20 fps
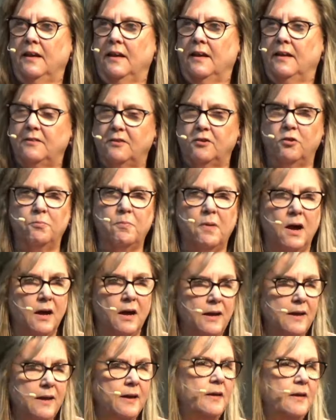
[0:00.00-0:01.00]
And so
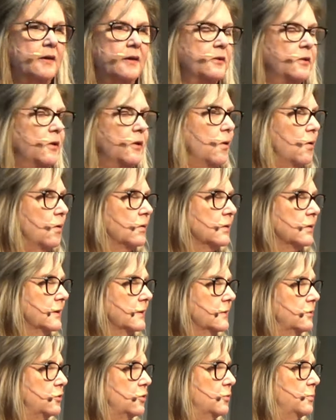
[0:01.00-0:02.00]
my goal
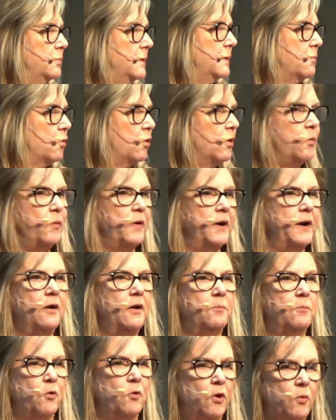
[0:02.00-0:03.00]
is to be more aware
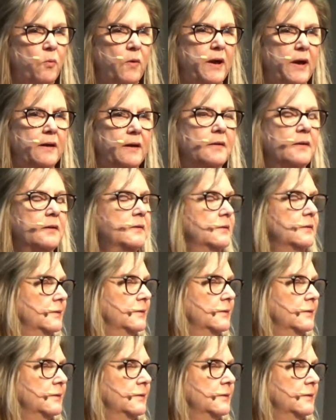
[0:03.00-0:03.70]
and more awake,